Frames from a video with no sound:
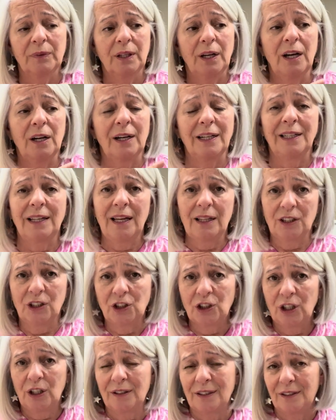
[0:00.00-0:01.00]
And I get the
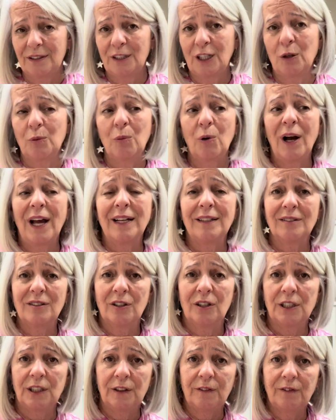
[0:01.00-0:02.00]
child to say what
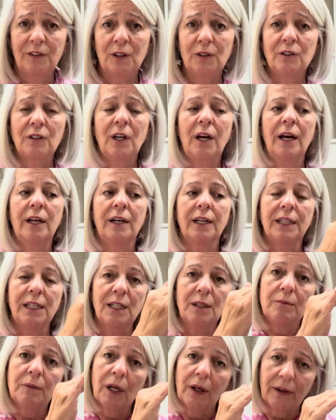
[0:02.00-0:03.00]
anxiety feels like. And I
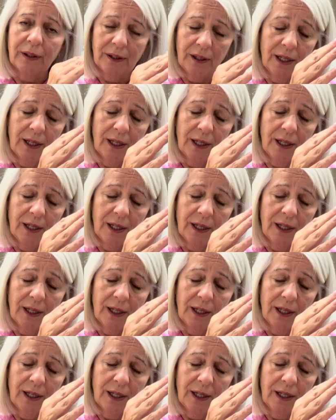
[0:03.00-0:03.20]
keep going.